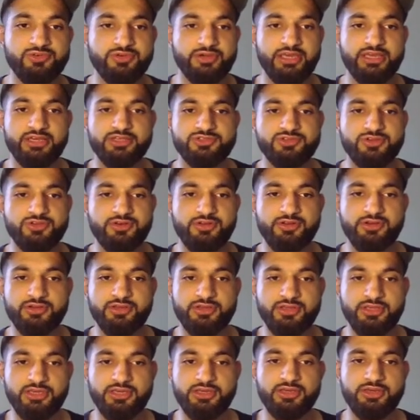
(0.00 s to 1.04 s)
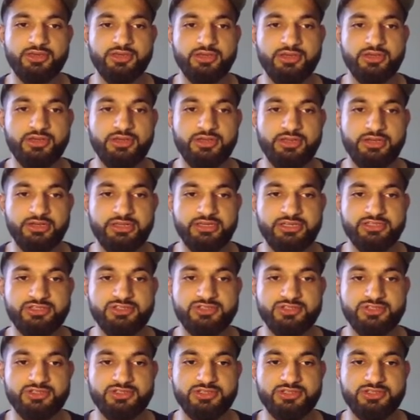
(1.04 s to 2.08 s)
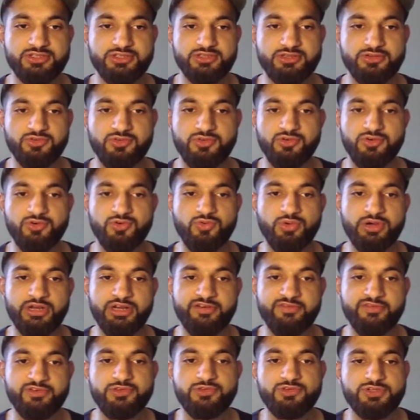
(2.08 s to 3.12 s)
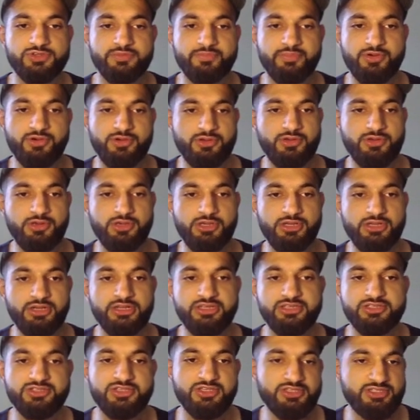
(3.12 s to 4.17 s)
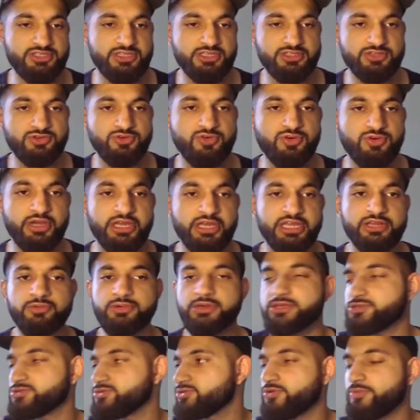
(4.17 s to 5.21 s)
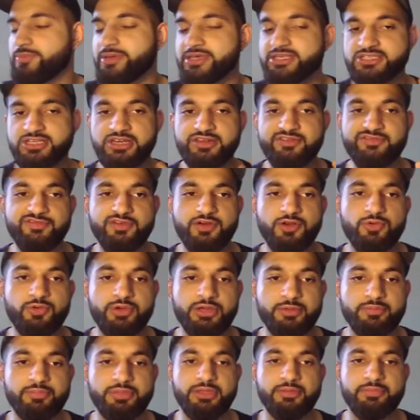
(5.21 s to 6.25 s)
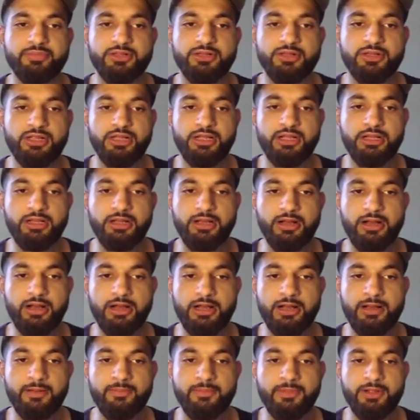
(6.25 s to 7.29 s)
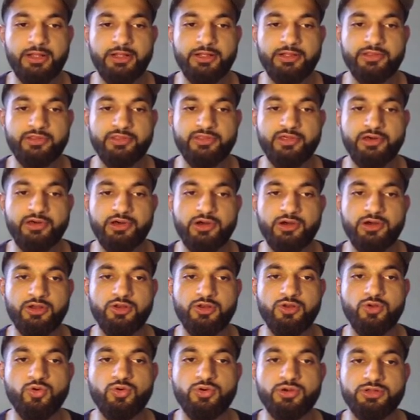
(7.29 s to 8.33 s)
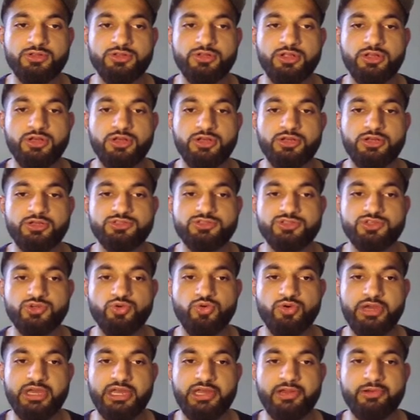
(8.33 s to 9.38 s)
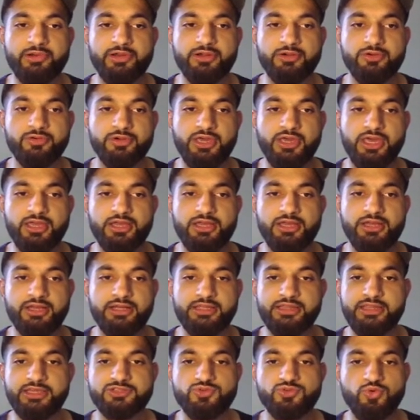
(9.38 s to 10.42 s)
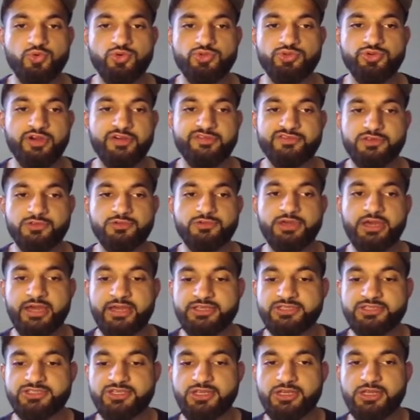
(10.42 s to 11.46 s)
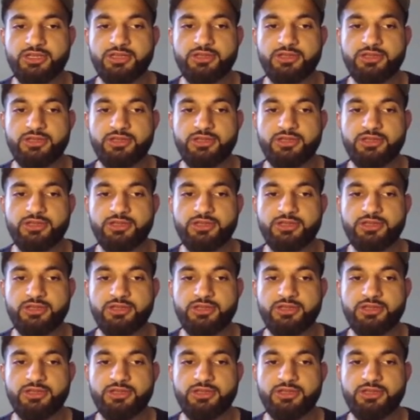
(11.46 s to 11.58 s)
Okay, so look here, Leeds or whatever, you just put Leeds City Centre or anywhere. So you're basically following people um, that are local to your area. Okay, that's all you have to do, guys.